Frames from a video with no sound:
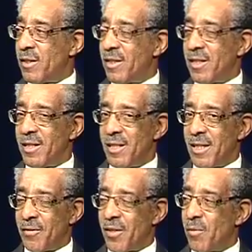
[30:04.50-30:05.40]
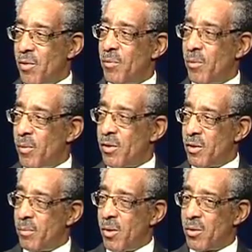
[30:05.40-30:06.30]
See, and I think people miss the
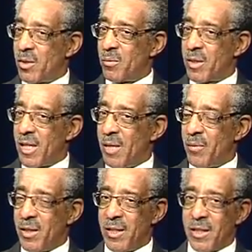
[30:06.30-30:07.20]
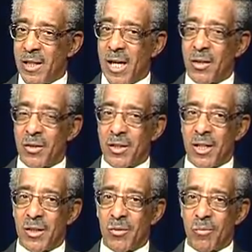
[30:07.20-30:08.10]
boat sometimes, that there are dollars
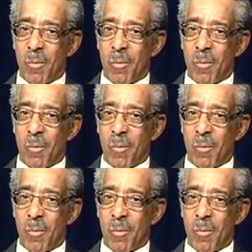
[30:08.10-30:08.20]
that